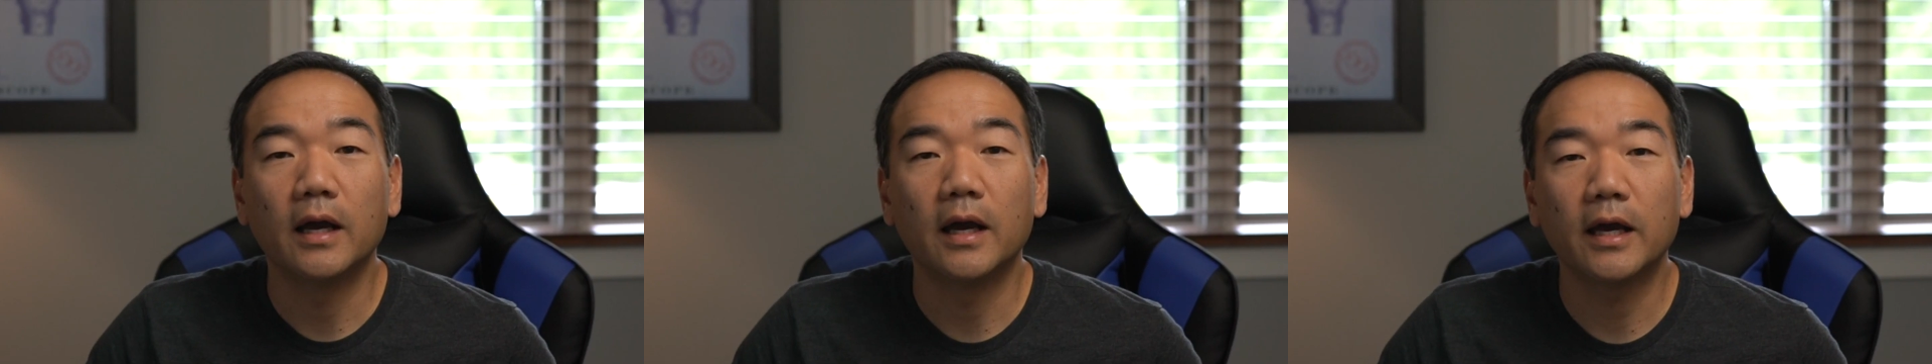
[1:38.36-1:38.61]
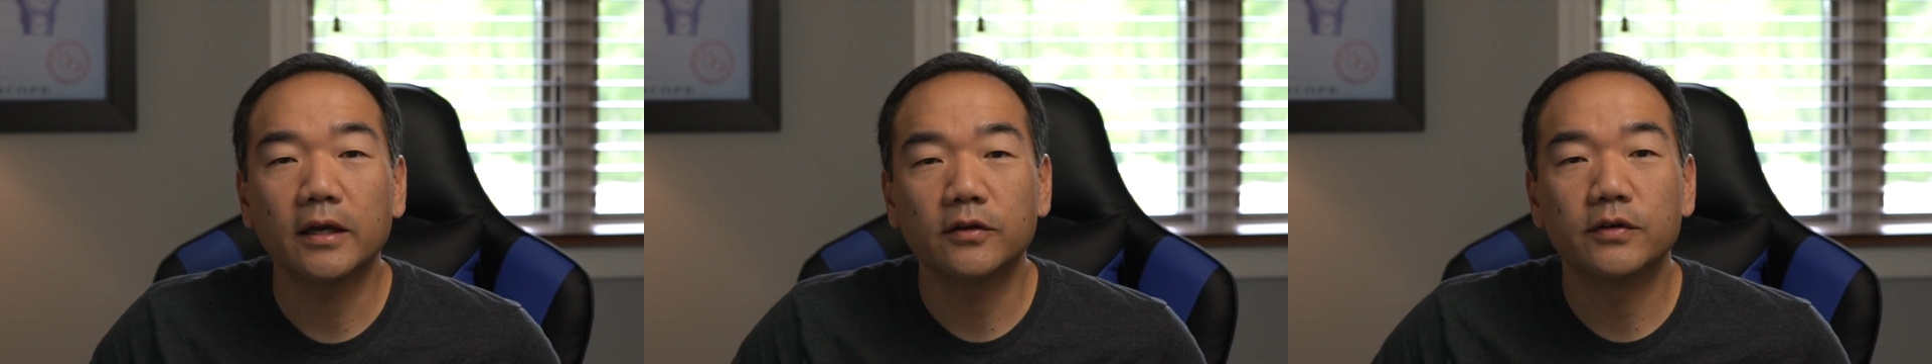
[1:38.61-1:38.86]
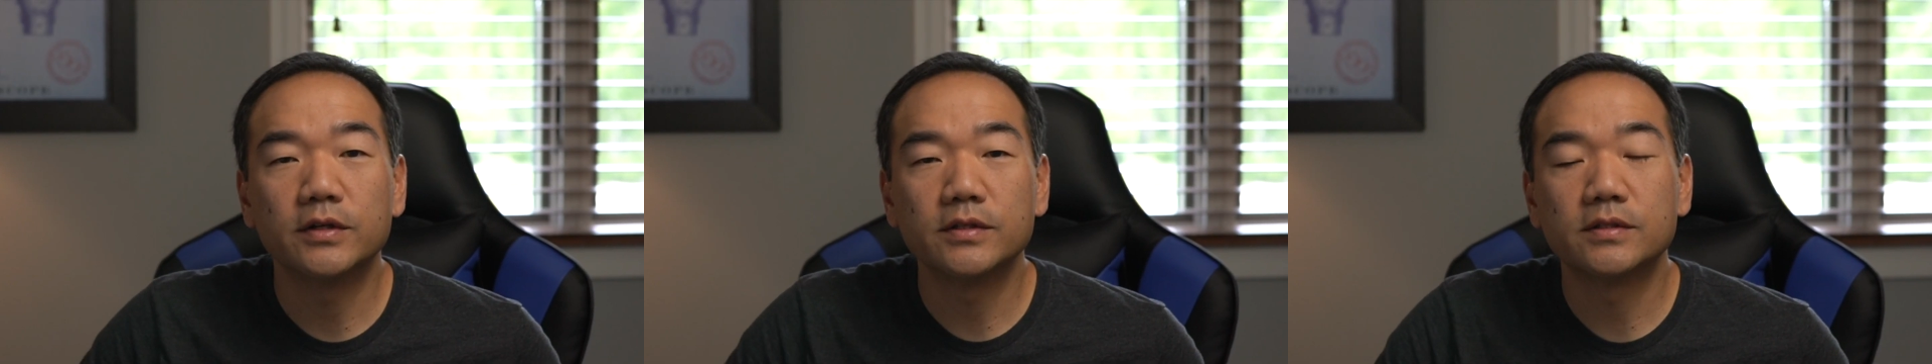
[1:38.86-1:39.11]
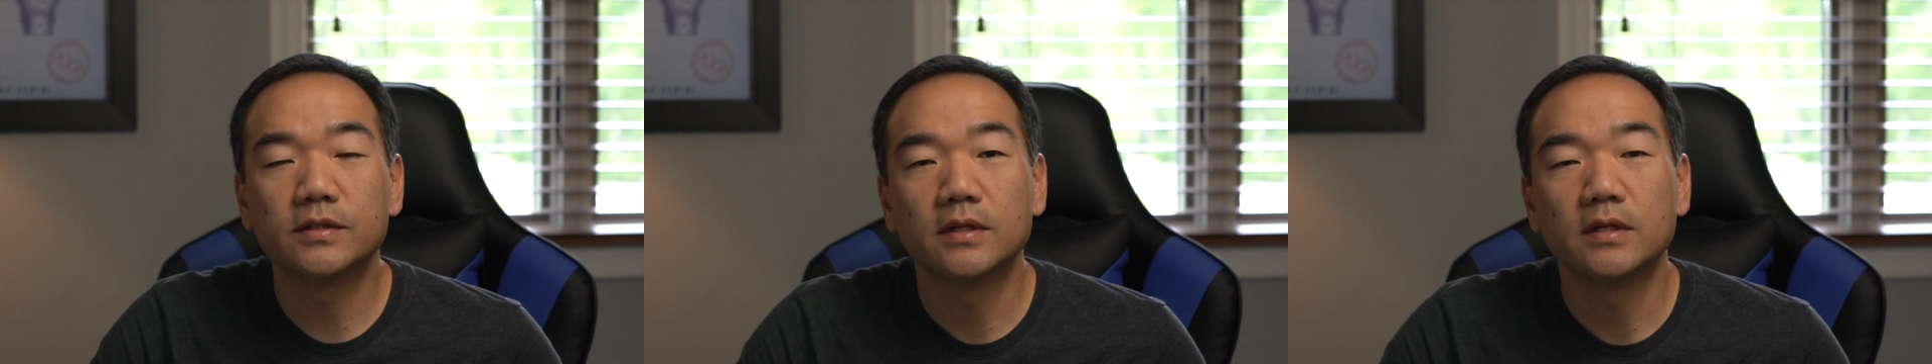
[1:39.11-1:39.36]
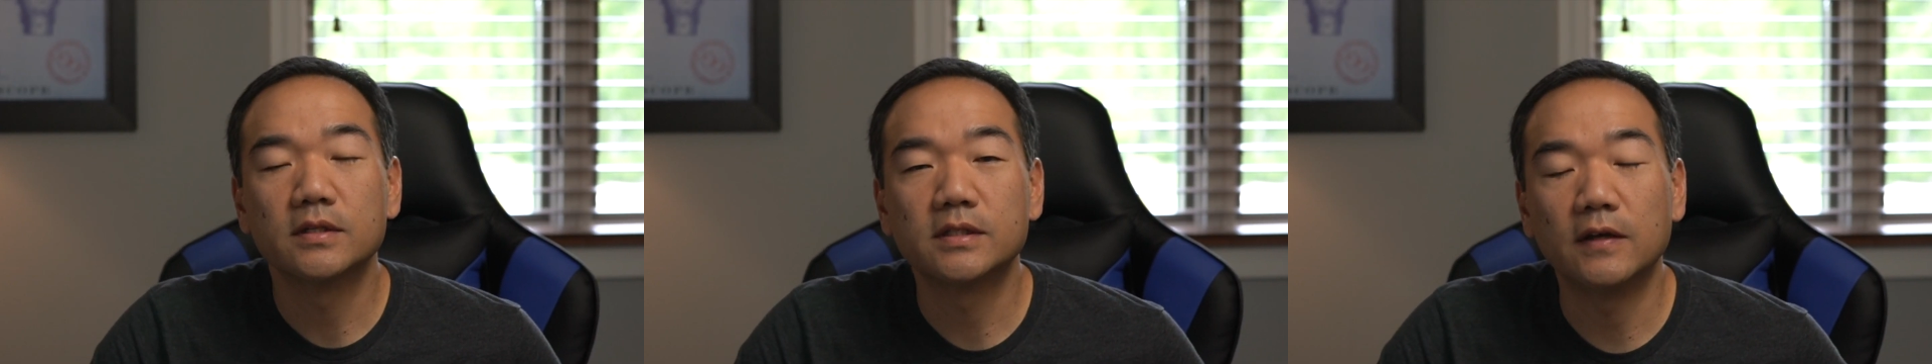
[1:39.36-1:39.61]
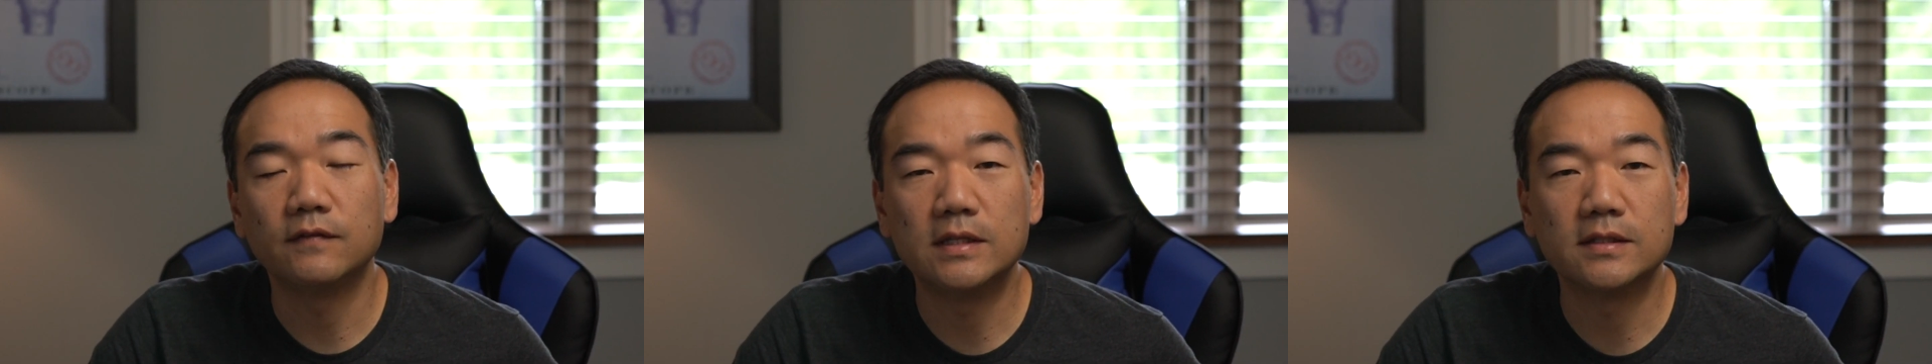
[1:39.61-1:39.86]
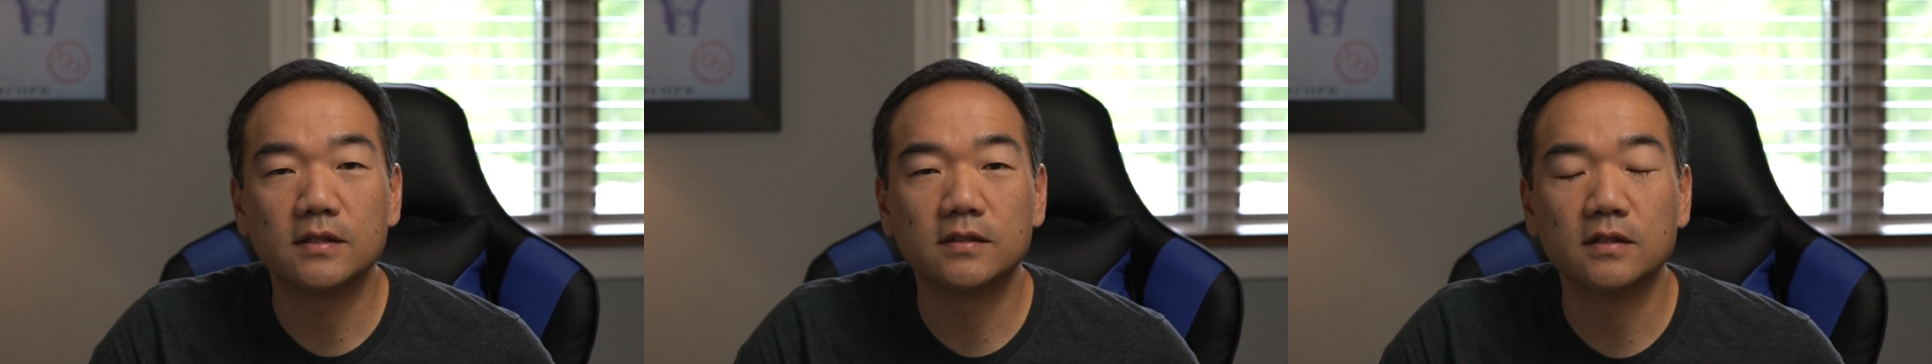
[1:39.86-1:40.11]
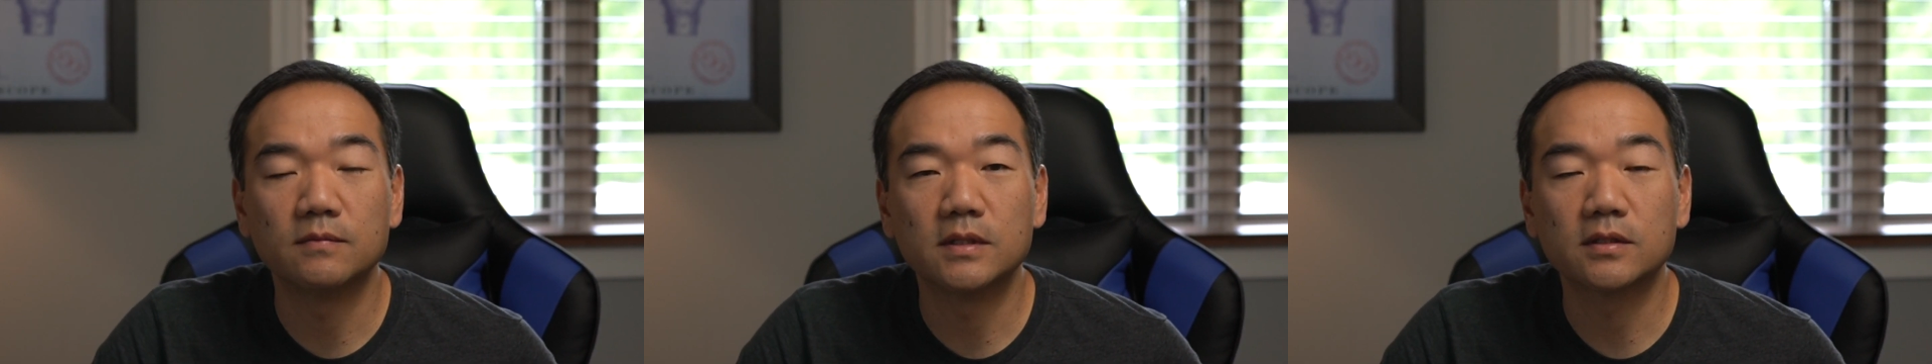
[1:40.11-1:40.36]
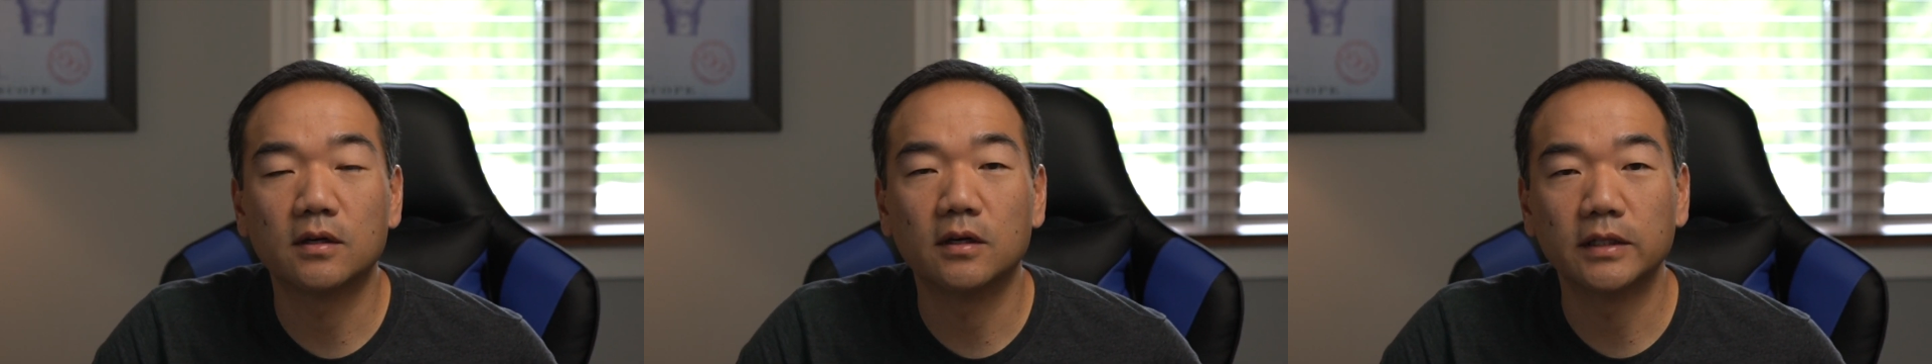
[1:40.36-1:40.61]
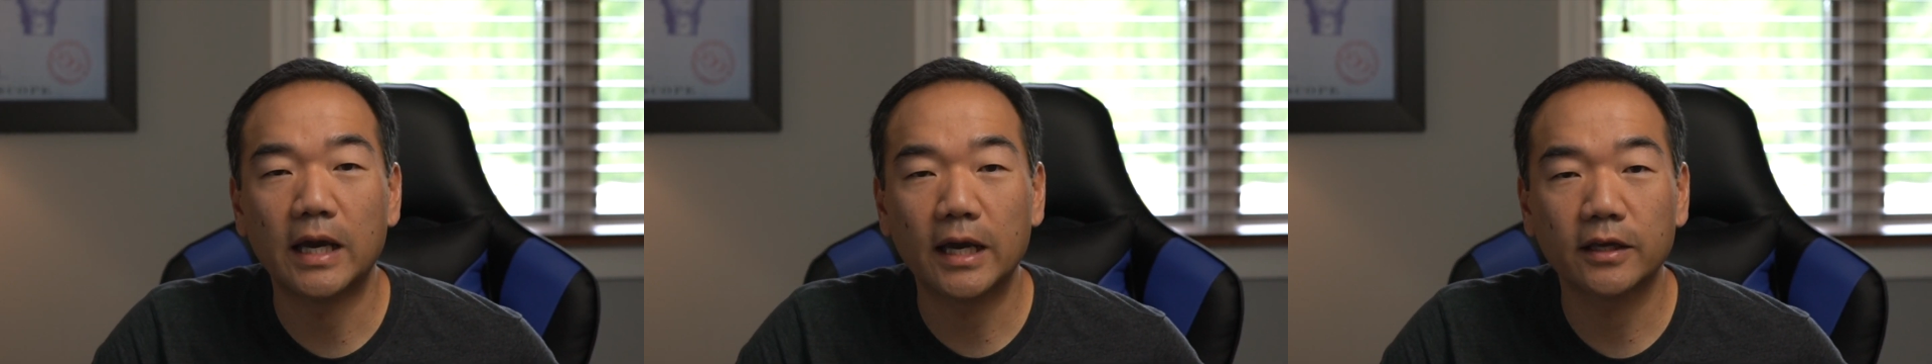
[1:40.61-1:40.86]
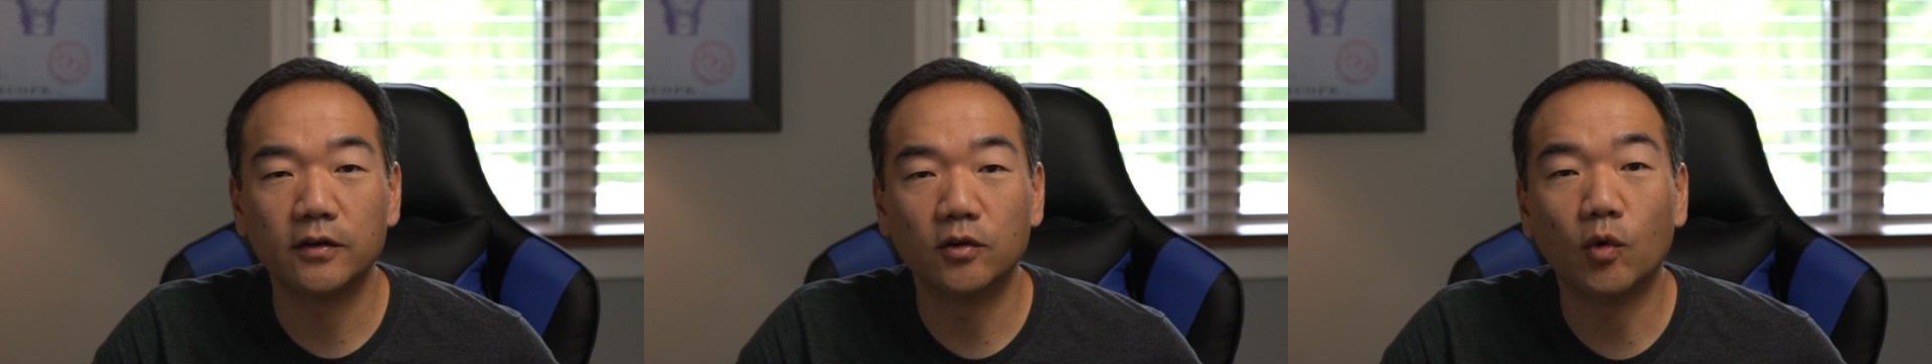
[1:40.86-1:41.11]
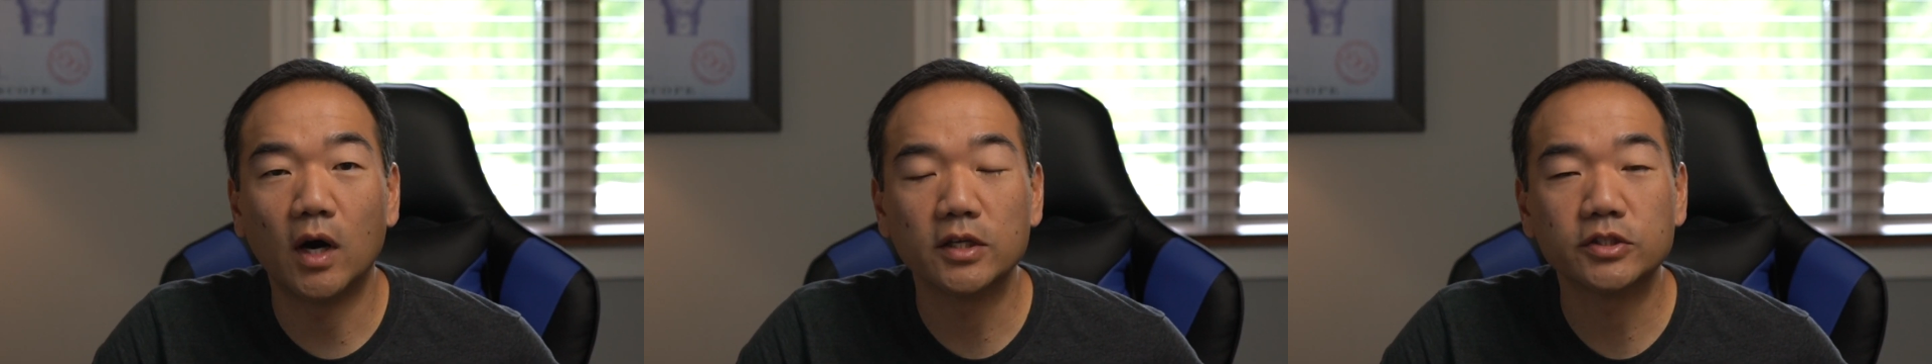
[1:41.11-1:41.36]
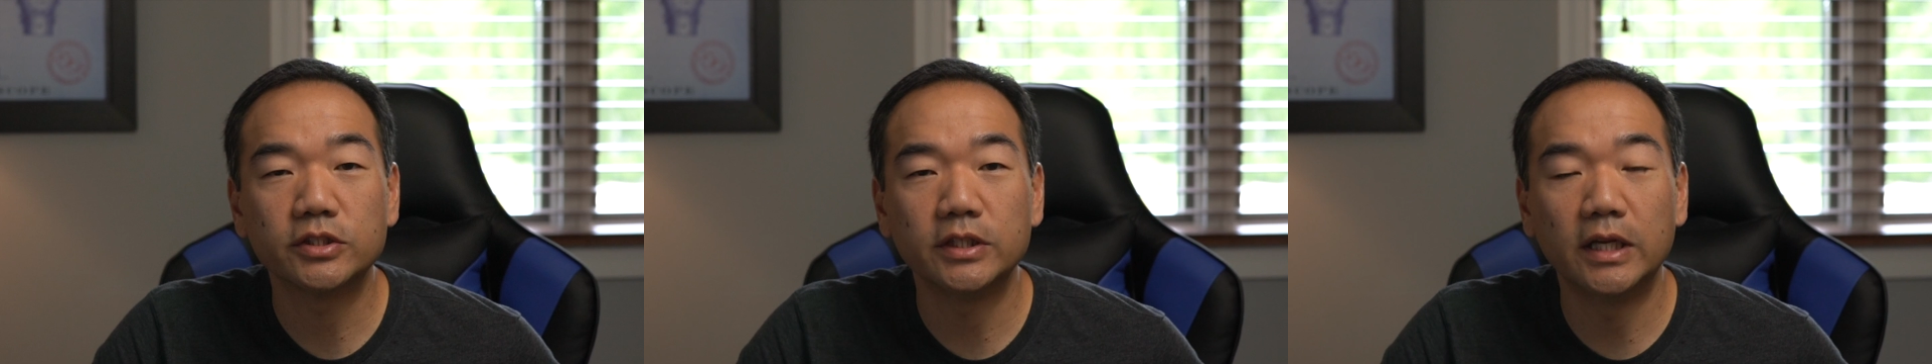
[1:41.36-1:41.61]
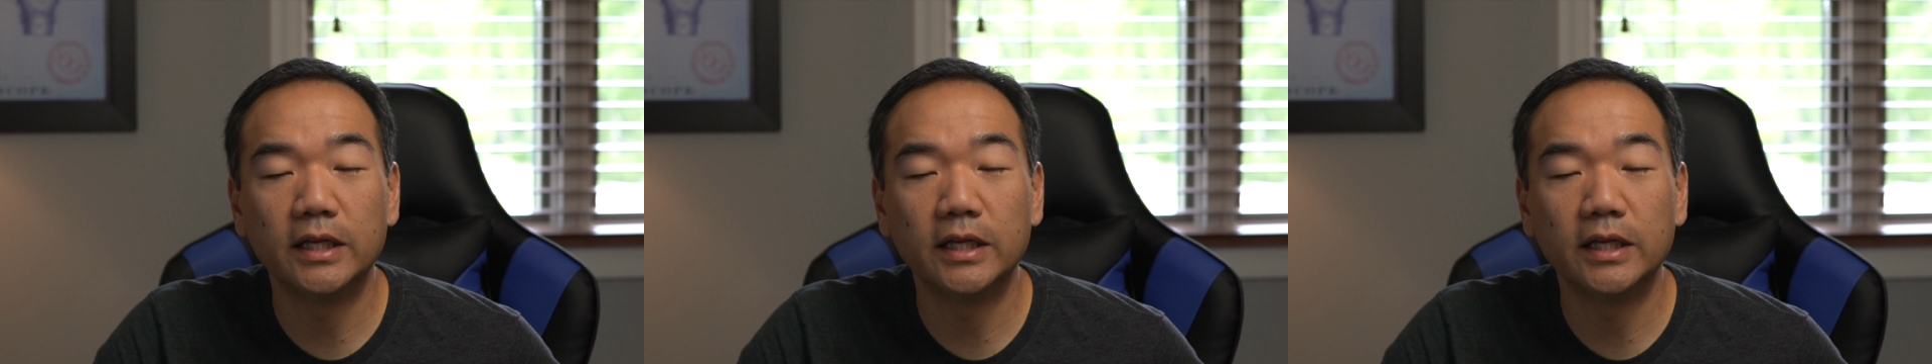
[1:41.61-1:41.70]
Acura's safety system is called Acura Watch,